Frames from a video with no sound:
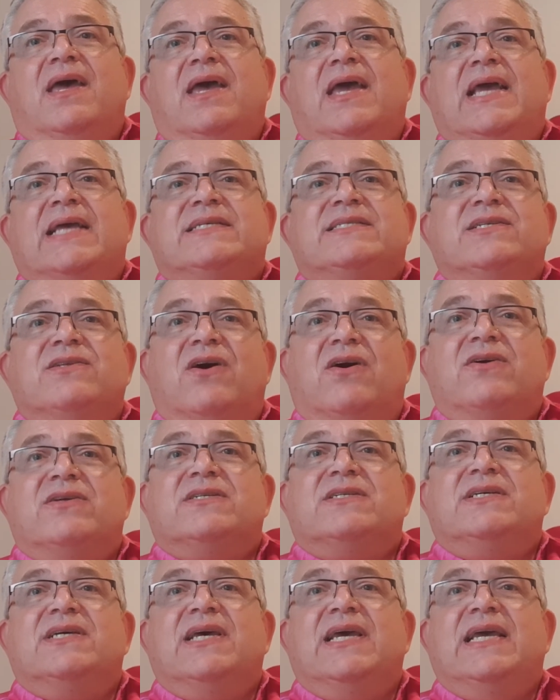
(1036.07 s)
It's
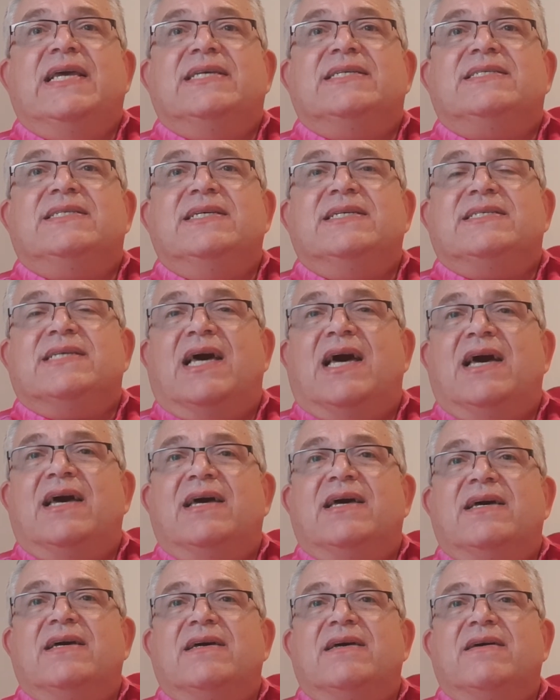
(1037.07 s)
not his
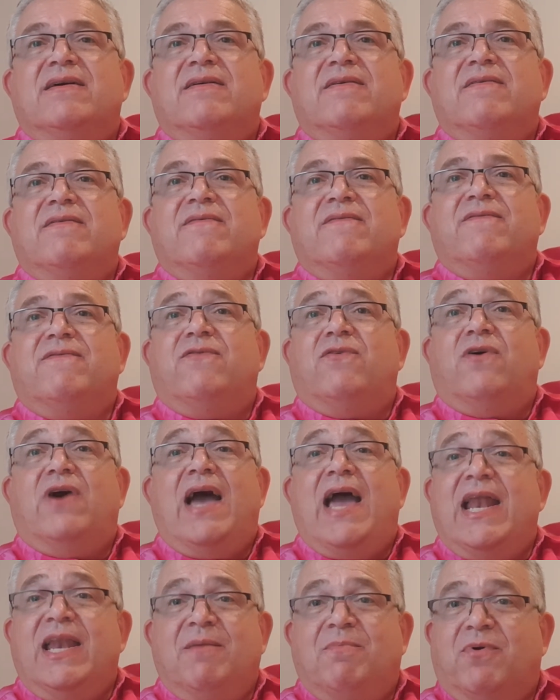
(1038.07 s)
desire for
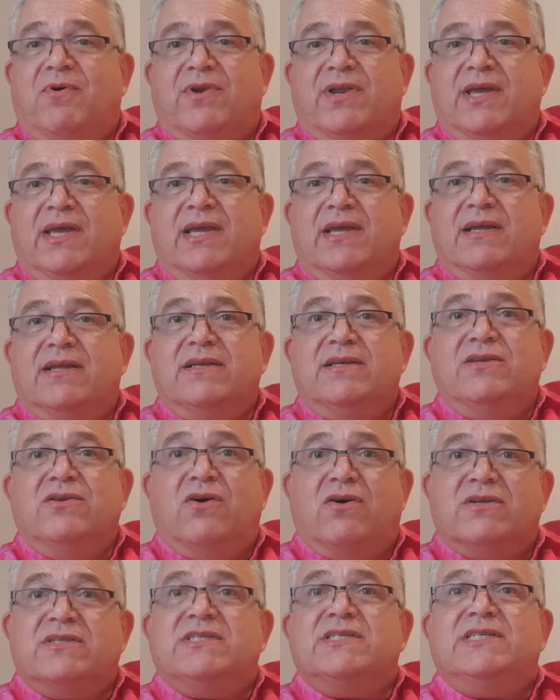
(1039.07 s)
anybody
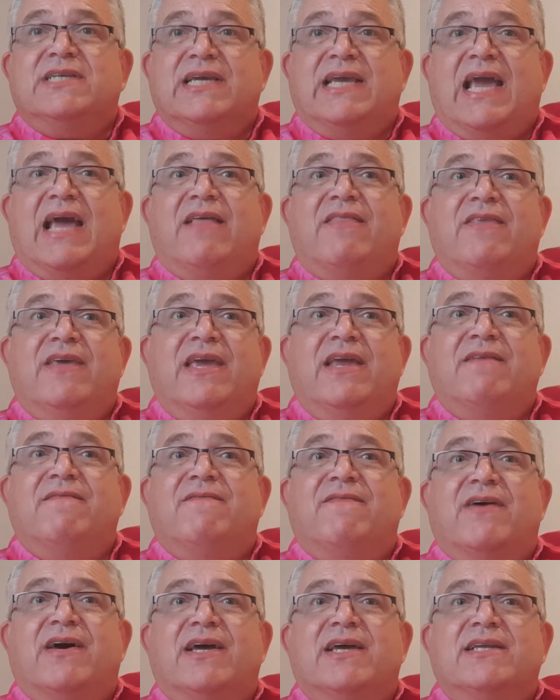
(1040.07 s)
not to get the
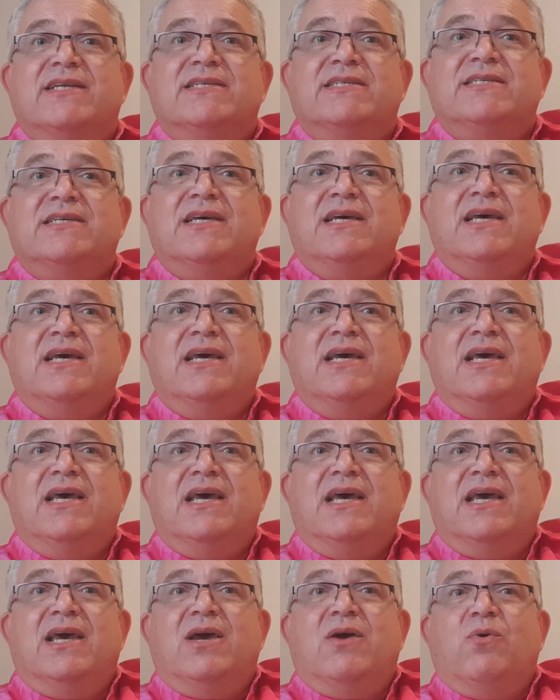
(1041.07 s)
invite.
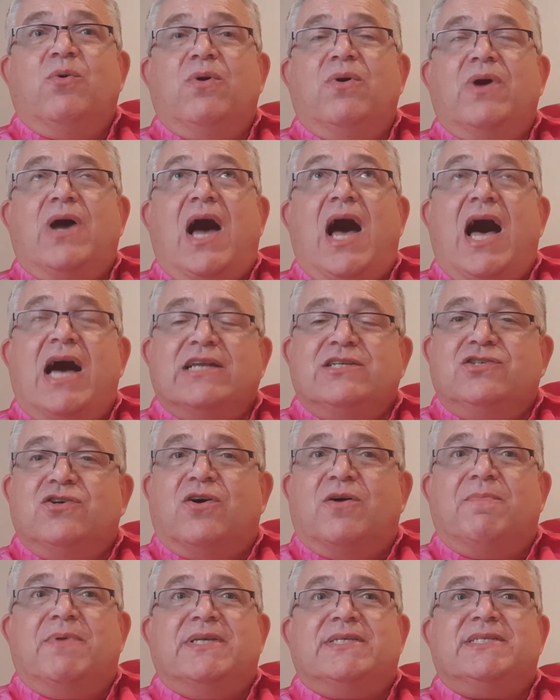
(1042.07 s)
Our
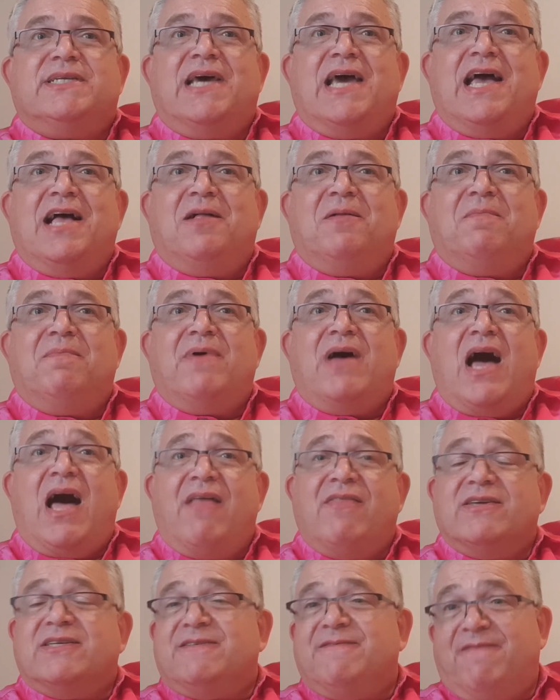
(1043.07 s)
job is to help
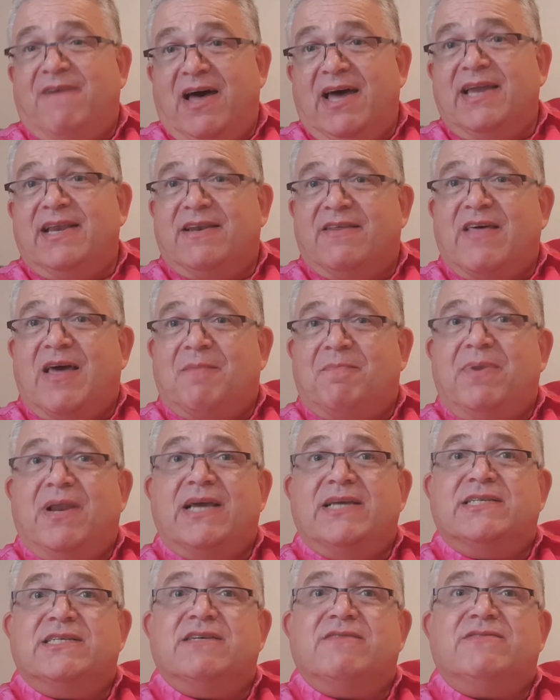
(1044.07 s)
others find that
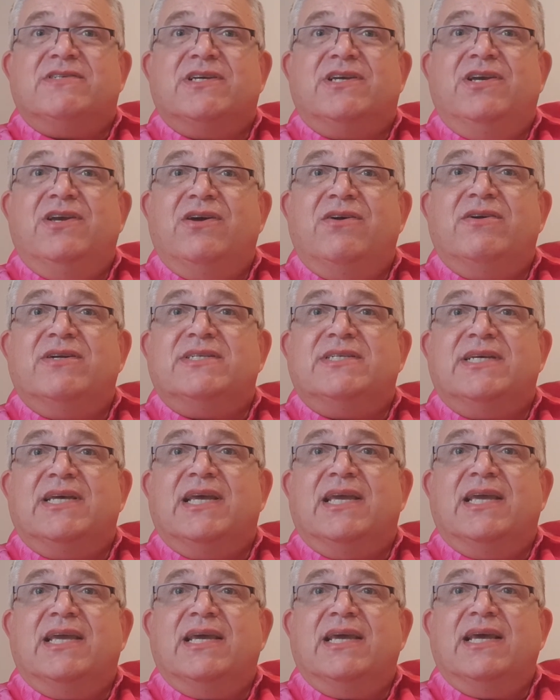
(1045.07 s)
place of
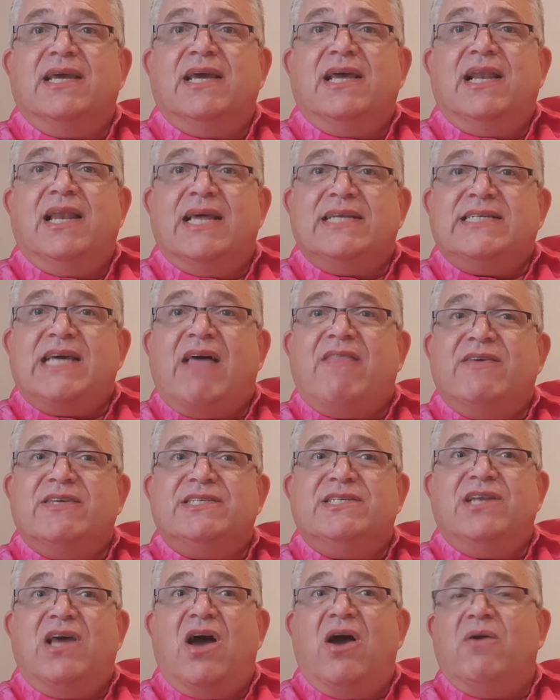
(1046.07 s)
security. Let
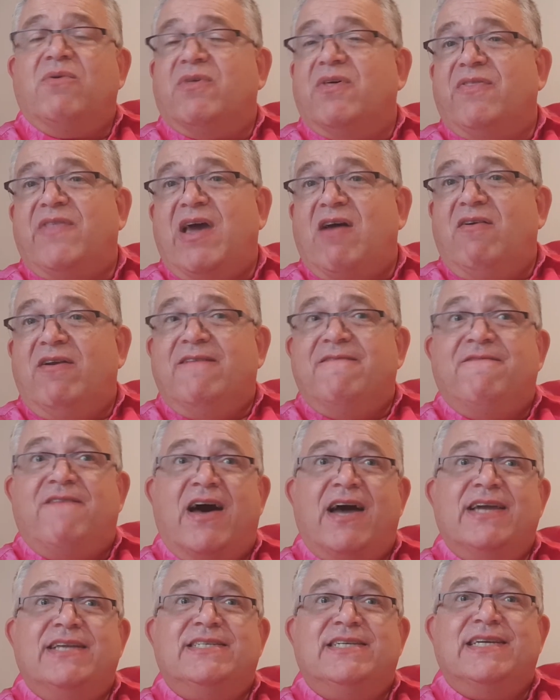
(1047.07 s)
others know that they're
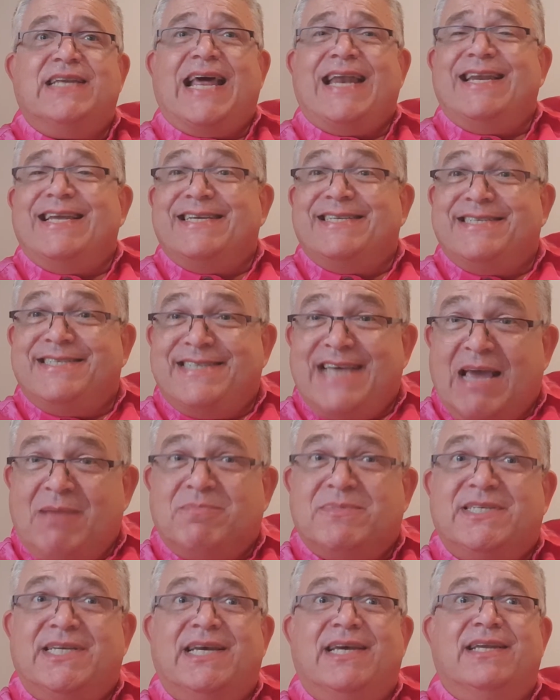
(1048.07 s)
invited and
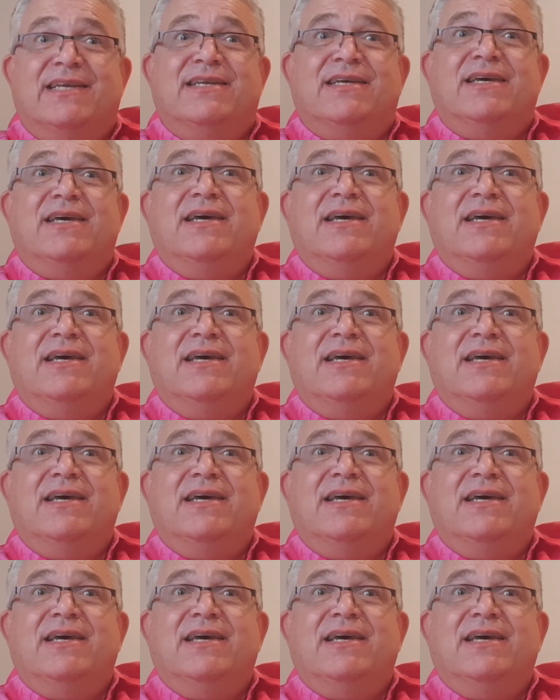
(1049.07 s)
accepted